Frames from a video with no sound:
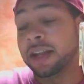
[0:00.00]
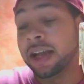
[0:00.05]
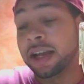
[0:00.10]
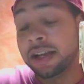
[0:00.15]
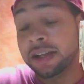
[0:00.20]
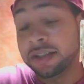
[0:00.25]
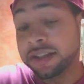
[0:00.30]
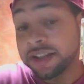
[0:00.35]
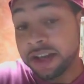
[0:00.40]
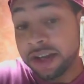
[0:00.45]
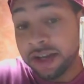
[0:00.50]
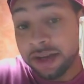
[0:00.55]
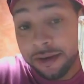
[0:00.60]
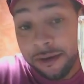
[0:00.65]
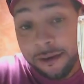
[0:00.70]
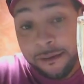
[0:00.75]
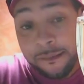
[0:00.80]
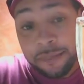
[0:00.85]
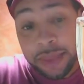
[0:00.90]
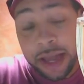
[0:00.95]
Like I said,
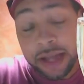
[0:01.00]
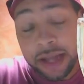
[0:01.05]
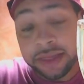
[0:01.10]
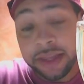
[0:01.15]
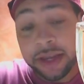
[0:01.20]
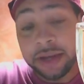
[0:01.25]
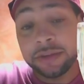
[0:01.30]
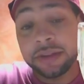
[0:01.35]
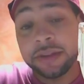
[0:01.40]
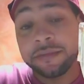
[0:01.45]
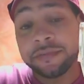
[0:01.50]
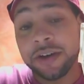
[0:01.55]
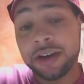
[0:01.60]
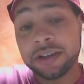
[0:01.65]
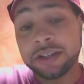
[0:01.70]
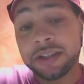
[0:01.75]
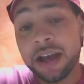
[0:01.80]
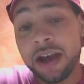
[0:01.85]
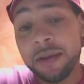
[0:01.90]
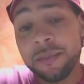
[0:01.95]
I think the
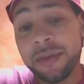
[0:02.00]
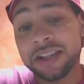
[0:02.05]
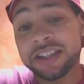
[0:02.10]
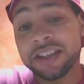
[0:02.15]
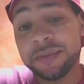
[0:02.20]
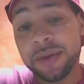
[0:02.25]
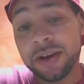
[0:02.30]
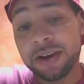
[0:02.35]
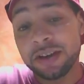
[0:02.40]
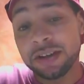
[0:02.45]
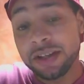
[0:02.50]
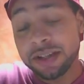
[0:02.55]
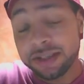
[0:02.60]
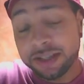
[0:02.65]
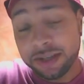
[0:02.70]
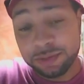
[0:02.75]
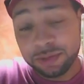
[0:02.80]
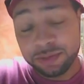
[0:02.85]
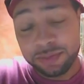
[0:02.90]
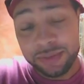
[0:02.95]
first time I smelled
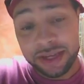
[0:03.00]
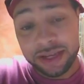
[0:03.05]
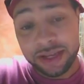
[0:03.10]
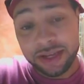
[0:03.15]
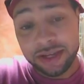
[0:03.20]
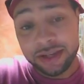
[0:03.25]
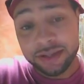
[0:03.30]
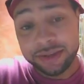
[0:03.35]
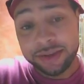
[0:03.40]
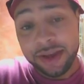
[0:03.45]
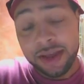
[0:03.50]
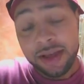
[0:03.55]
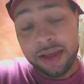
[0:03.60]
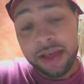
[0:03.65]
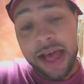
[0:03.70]
this, it was because